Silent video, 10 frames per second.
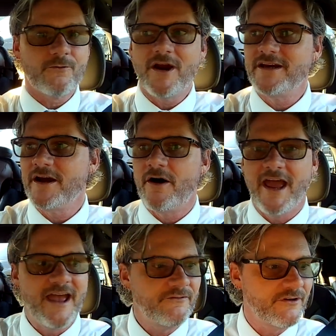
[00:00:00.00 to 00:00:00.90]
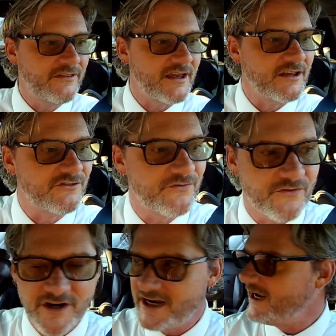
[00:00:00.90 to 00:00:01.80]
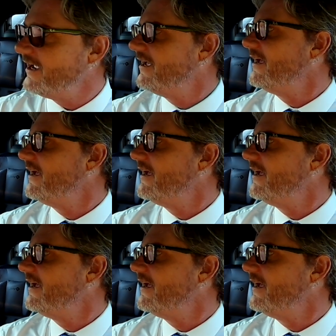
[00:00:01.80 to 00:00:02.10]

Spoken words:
Right now, everything is free.